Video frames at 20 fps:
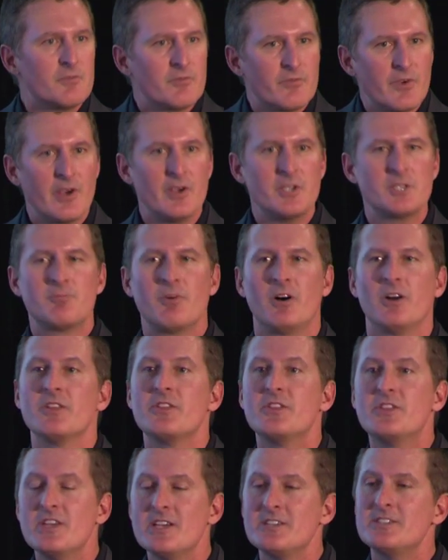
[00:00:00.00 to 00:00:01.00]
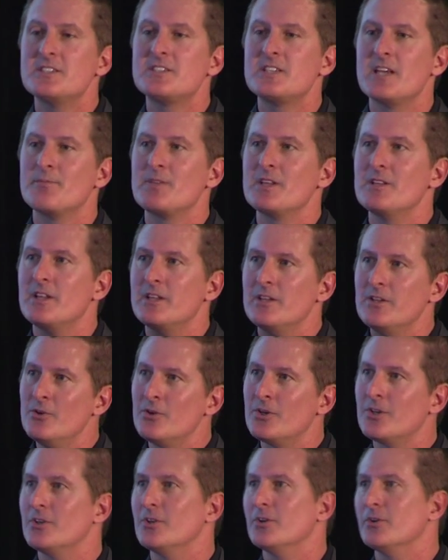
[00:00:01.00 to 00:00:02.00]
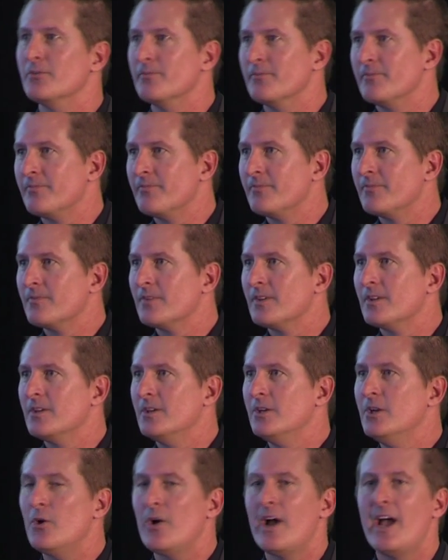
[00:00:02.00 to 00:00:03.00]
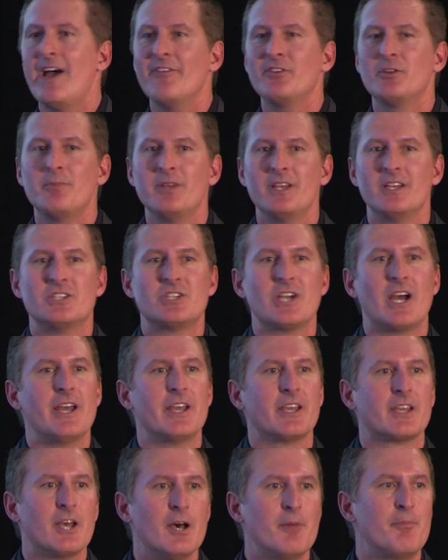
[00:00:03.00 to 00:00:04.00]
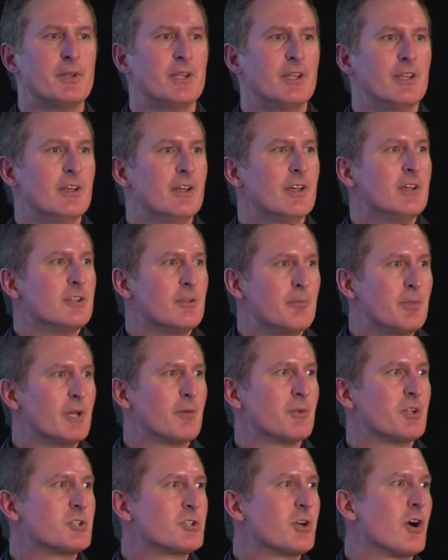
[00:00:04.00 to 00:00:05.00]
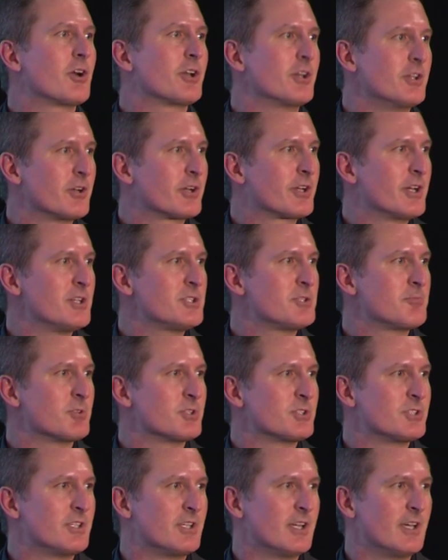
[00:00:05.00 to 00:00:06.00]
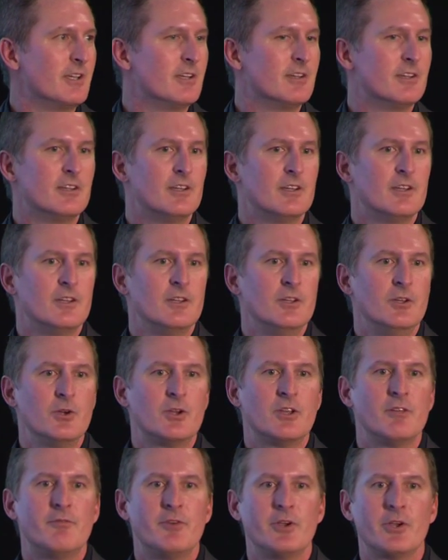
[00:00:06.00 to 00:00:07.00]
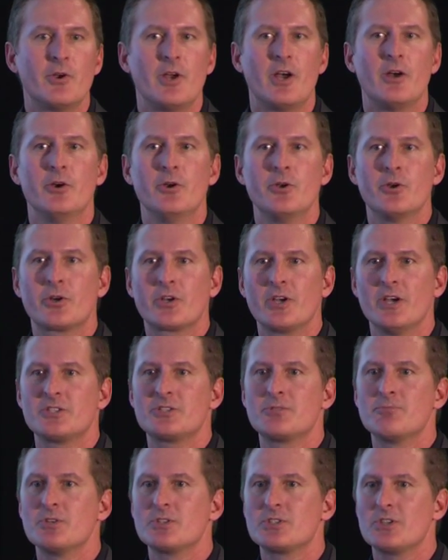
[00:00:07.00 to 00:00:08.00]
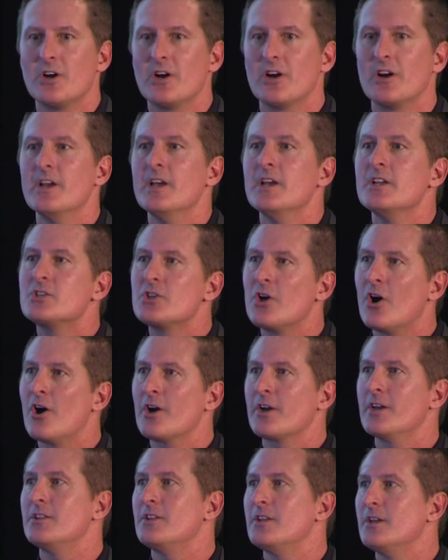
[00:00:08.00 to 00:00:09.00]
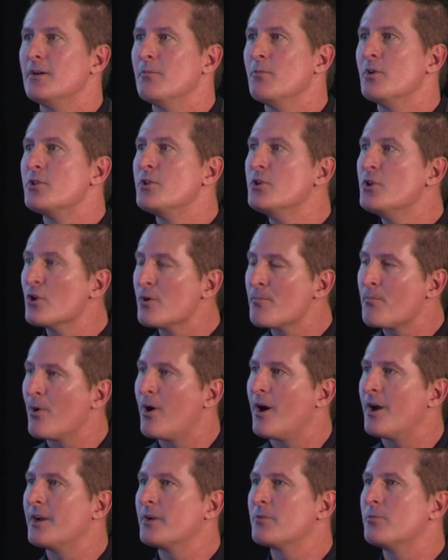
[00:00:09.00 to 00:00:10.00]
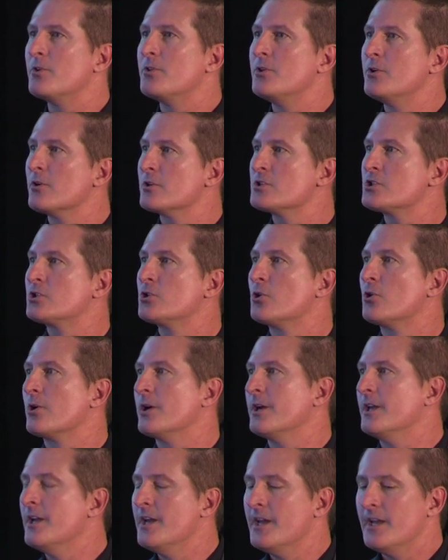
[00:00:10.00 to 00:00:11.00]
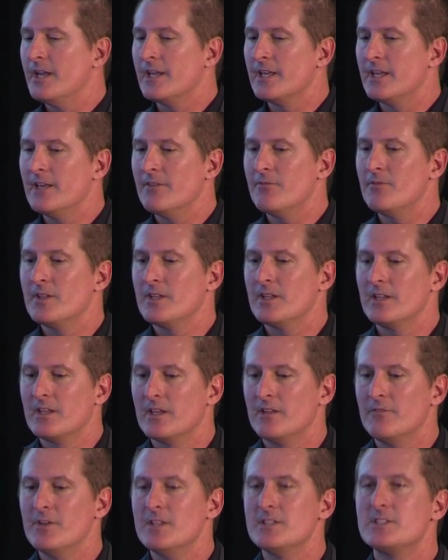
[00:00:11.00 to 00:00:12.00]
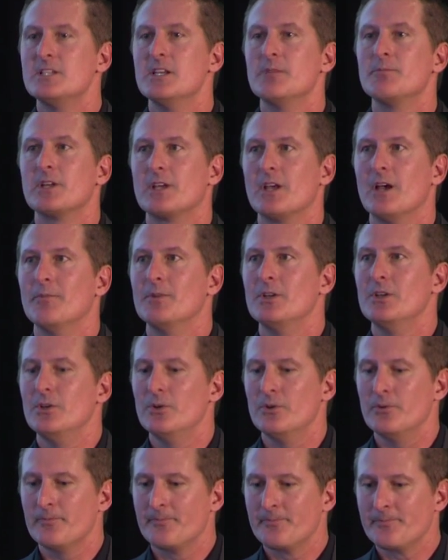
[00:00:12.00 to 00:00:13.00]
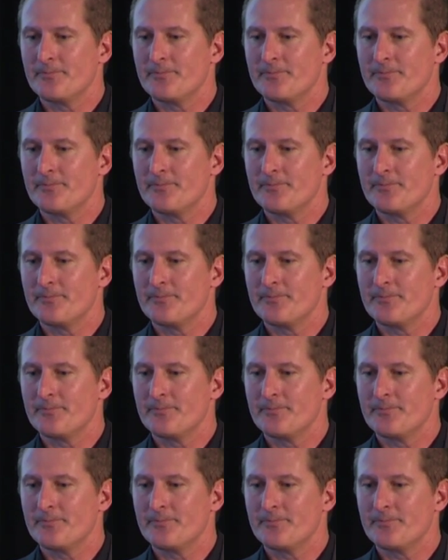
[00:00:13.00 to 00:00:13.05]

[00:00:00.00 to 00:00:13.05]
Very small. This is something that you can do. You don't have to be a giant company to be able to target your customers today. You can figure out who your customers are, target them with your product, with your story, and convince them to come to you.